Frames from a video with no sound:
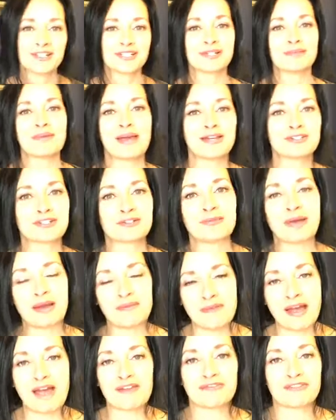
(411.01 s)
She's a
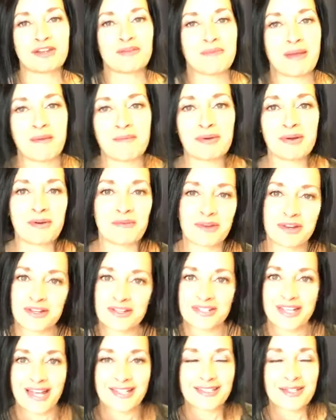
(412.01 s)
Mastermind Mafia member, and we
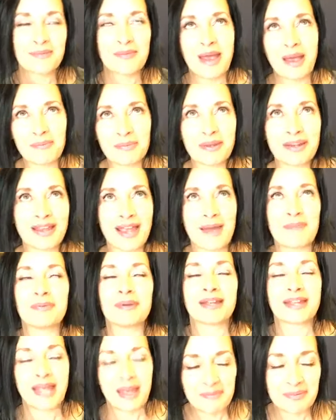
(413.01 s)
just had some epic,
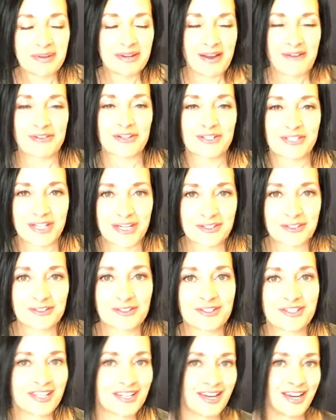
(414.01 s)
epic, epic
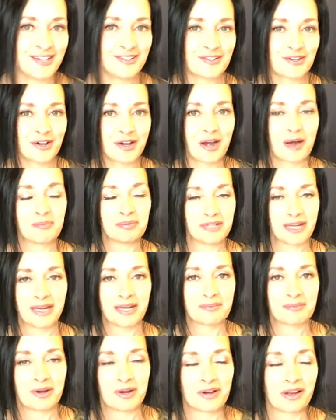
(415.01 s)
conversations today during our
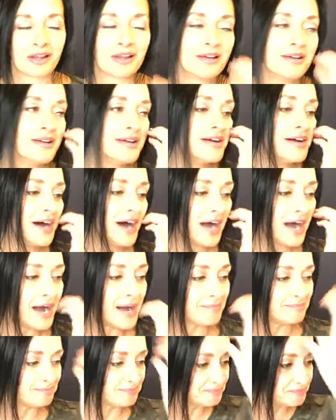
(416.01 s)
planning party.
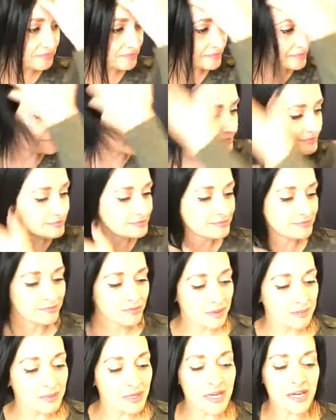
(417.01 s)
Um,
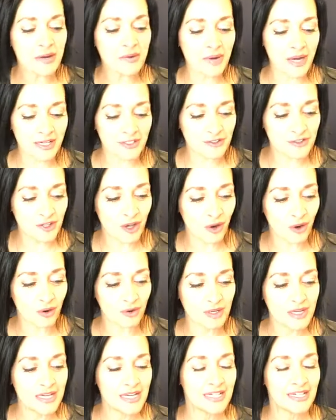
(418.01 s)
but anyway,
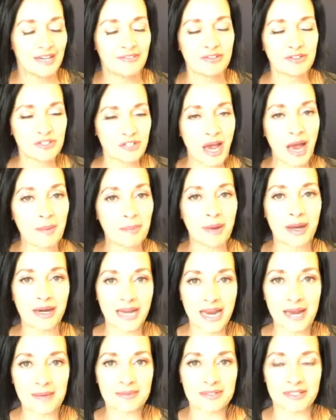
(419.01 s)
so if you shop
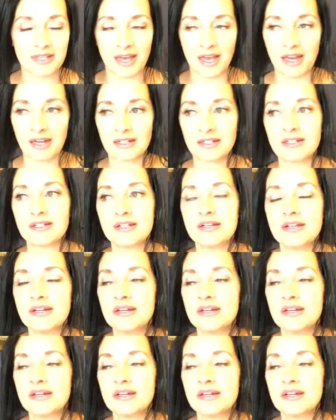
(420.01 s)
on Amazon,